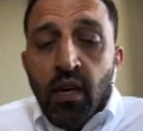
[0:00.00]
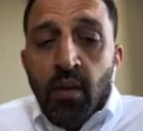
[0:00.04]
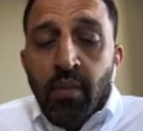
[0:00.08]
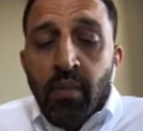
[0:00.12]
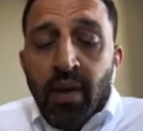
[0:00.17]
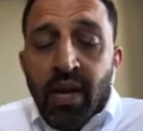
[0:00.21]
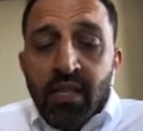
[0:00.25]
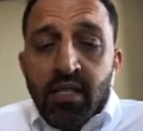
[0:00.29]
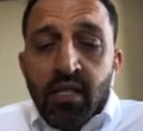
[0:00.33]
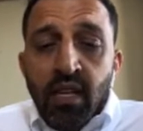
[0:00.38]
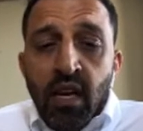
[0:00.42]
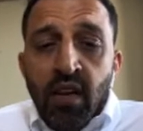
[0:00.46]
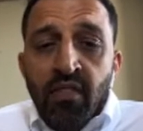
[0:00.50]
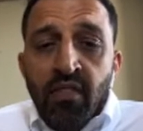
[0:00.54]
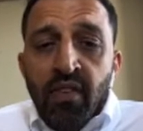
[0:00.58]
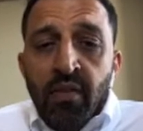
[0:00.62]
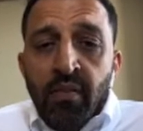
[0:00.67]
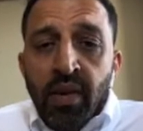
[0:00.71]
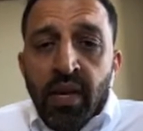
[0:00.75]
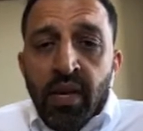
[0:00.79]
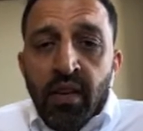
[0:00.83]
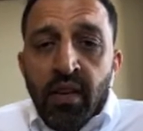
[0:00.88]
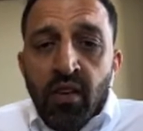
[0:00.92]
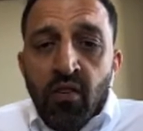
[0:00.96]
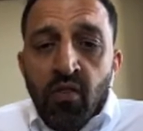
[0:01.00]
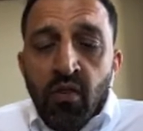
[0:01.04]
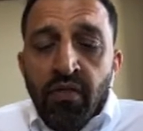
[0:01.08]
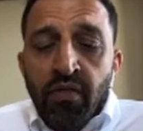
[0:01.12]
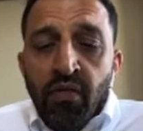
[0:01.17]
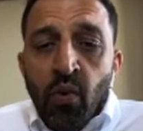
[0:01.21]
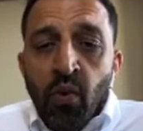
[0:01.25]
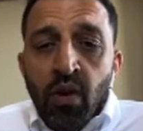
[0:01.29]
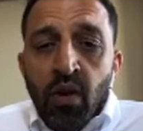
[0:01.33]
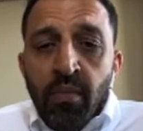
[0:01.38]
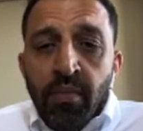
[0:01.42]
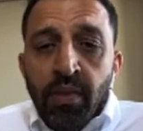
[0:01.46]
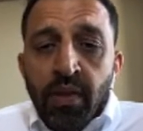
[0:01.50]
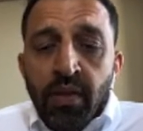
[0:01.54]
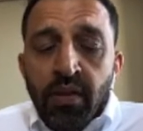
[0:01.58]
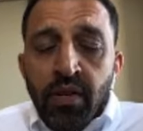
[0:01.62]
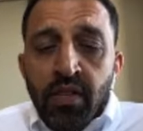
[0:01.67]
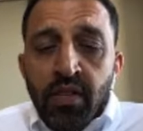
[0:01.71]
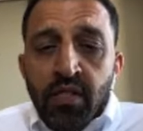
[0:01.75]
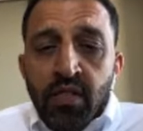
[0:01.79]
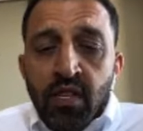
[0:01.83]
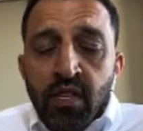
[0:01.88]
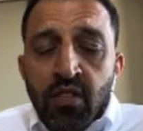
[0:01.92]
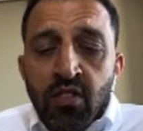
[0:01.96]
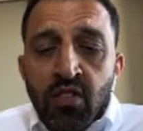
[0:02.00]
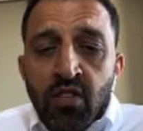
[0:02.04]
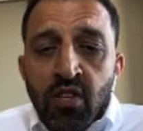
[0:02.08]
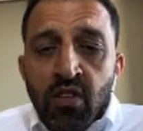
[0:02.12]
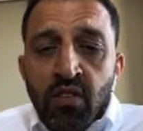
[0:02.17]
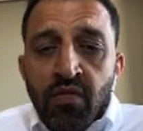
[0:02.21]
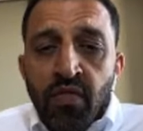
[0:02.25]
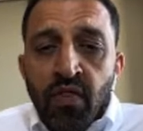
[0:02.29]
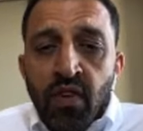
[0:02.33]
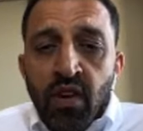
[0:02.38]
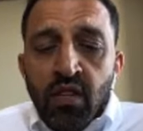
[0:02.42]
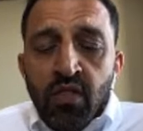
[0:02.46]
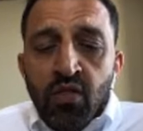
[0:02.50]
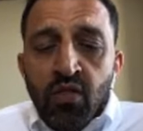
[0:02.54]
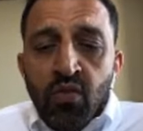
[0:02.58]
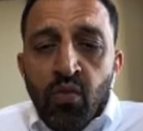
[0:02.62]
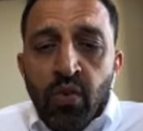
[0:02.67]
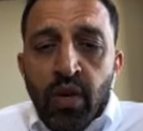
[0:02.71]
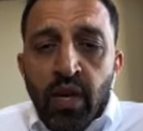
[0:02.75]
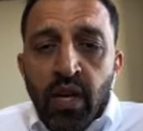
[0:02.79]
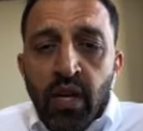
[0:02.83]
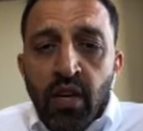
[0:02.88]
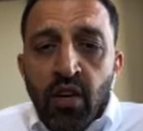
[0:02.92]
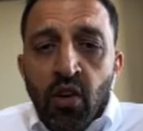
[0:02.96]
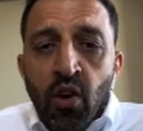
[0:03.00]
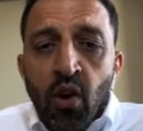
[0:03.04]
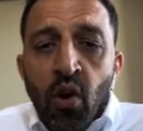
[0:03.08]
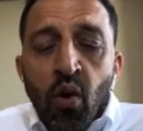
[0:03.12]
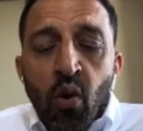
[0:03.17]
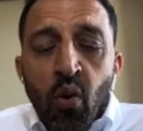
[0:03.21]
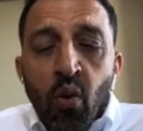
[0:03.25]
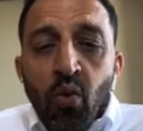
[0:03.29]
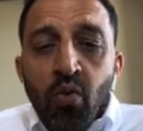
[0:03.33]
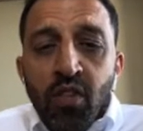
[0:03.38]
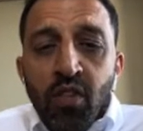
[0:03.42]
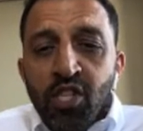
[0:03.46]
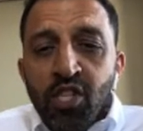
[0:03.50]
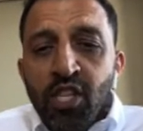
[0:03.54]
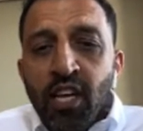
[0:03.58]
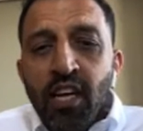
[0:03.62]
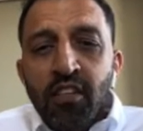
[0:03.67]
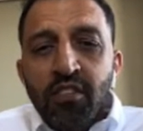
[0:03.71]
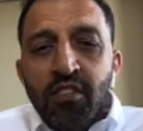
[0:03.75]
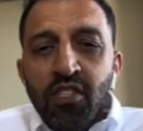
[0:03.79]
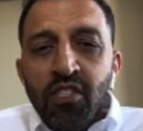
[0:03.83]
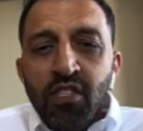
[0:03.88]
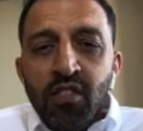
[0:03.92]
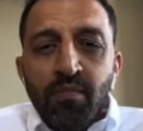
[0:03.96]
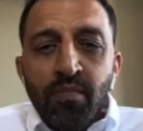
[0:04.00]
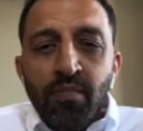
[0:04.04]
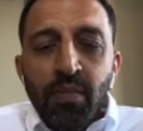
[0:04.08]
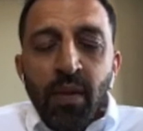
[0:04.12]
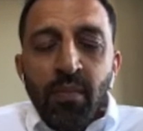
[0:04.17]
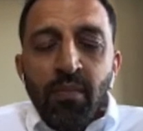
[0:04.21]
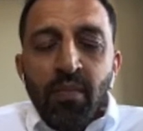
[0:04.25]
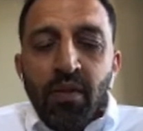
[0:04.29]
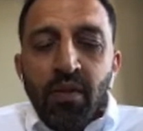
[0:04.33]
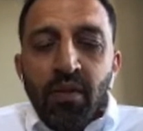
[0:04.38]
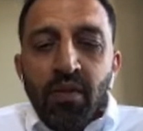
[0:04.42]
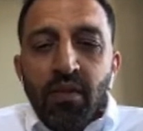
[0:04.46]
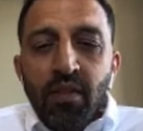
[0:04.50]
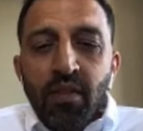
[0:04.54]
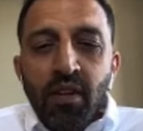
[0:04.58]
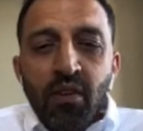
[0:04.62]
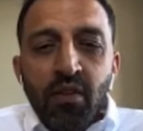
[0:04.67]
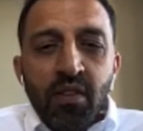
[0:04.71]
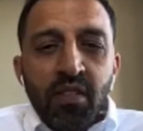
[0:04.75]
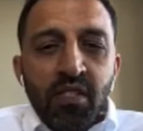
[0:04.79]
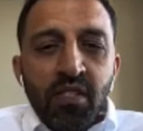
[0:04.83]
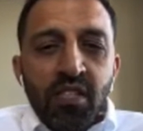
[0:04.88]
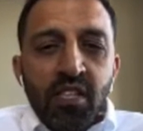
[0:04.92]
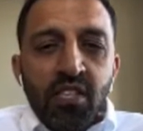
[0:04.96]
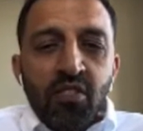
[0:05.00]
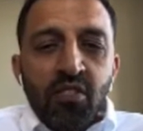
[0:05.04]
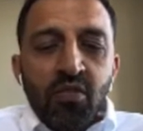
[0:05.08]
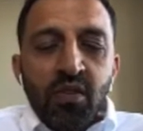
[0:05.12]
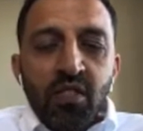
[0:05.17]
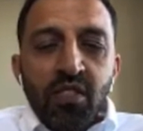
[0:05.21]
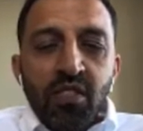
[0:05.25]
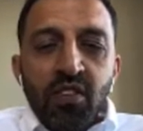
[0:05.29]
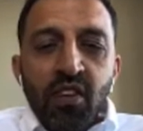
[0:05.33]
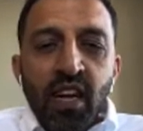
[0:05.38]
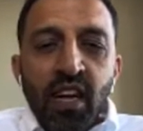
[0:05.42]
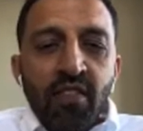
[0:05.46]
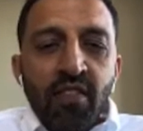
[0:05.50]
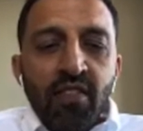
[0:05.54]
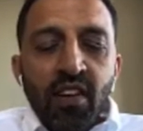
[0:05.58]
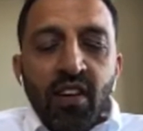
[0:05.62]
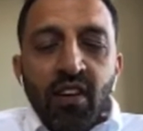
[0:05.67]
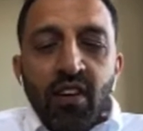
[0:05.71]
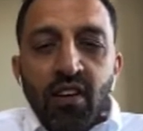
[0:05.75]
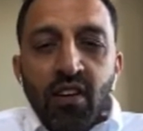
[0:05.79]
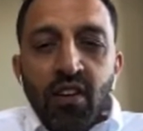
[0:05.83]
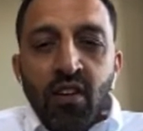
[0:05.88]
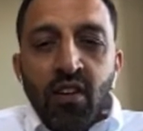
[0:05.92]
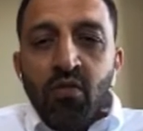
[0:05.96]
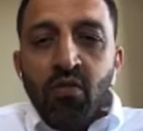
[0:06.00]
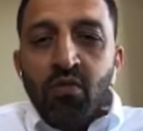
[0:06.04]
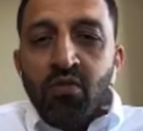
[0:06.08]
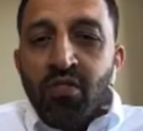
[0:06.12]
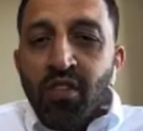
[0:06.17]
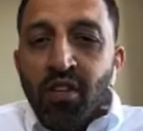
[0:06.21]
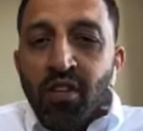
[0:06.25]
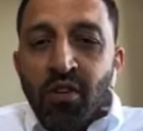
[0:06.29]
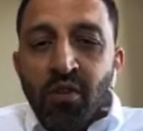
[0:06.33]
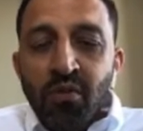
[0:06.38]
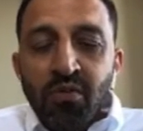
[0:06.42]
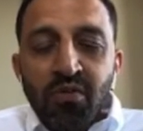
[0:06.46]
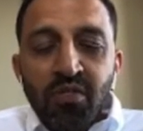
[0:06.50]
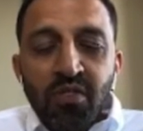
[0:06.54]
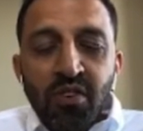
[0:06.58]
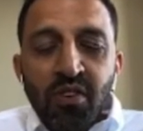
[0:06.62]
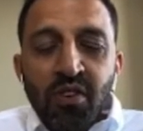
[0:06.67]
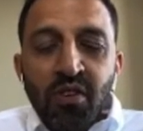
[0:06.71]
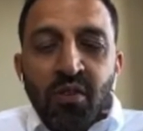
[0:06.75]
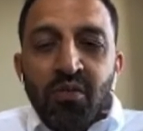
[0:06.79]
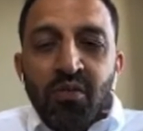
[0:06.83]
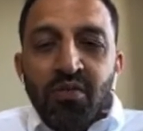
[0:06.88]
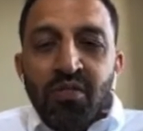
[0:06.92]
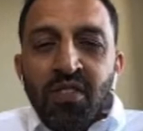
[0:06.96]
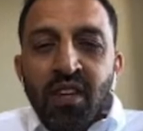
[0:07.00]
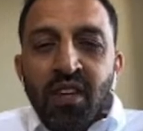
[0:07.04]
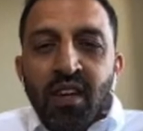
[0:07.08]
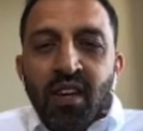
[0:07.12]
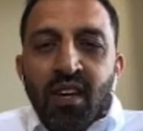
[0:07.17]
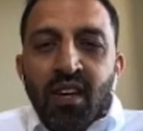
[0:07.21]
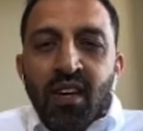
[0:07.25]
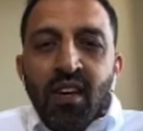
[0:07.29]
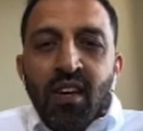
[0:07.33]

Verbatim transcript: But as a government, you know, affordability is a concern for us. We know the challenges people, you know, constituents are having coast to coast to coast.